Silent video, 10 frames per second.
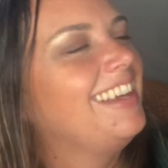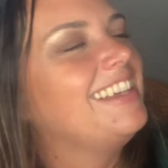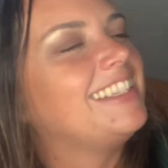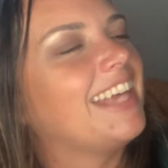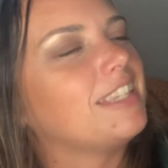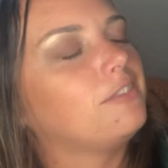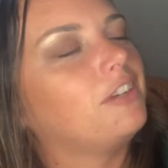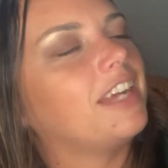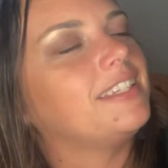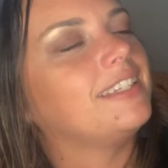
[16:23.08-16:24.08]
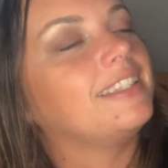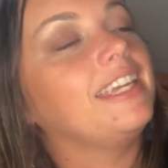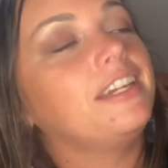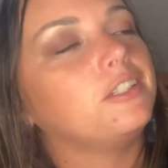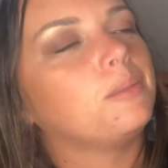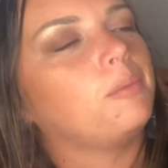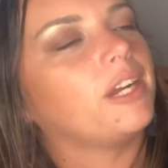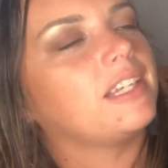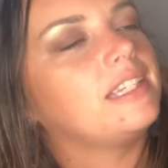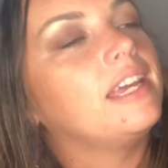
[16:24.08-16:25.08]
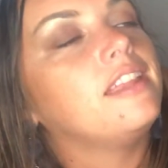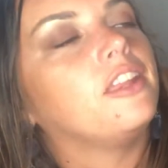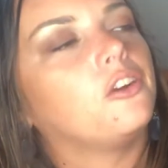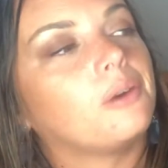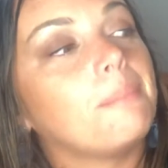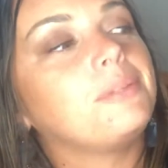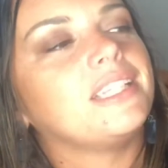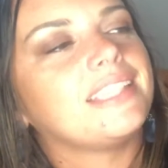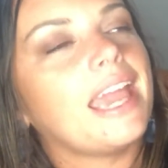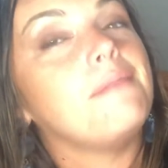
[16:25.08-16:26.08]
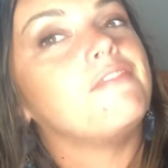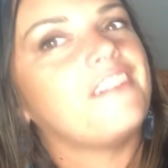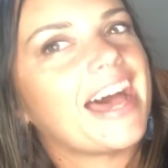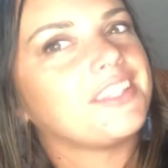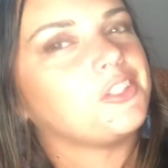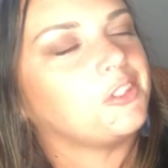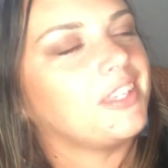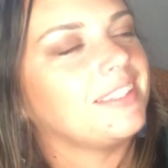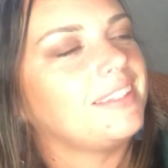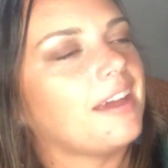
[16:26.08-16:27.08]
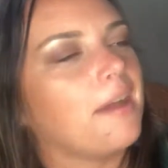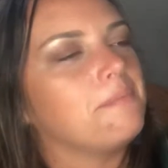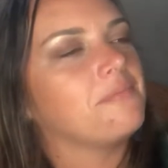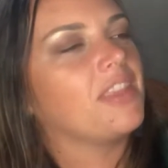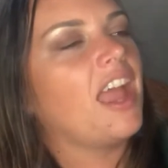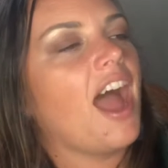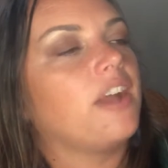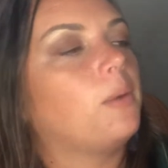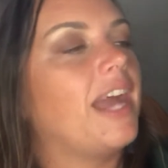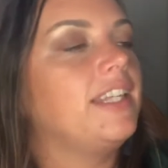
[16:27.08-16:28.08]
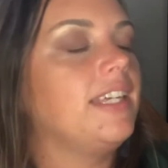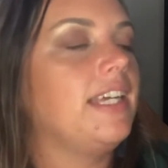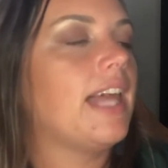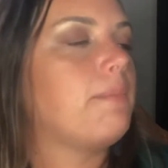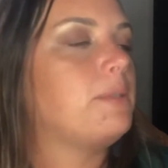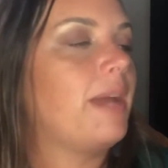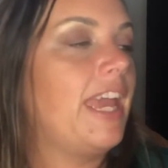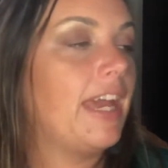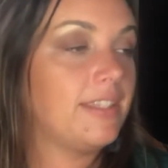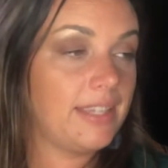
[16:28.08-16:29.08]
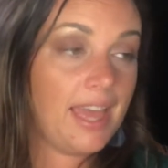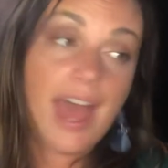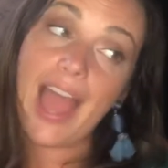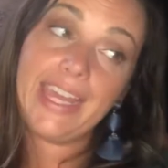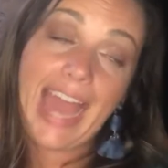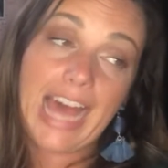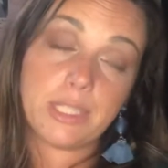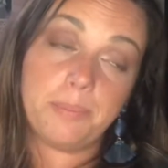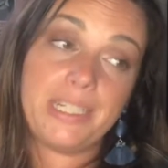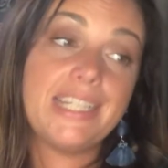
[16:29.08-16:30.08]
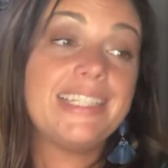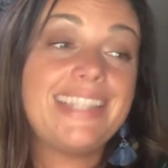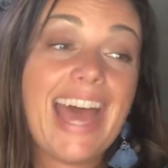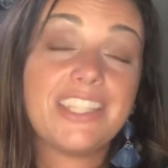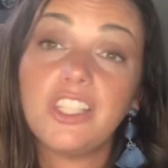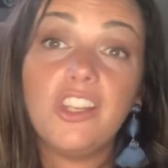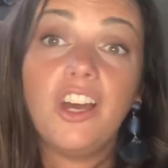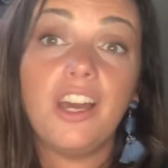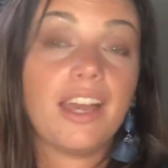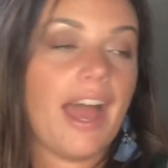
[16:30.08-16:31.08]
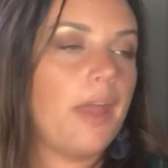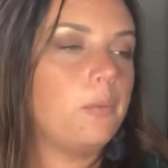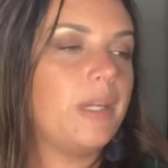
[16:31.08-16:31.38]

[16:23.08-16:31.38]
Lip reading: Sassafras's ears pricked. The Grumplets came faster this time. I quietly clapped my hands. I gasped. Sass, look, I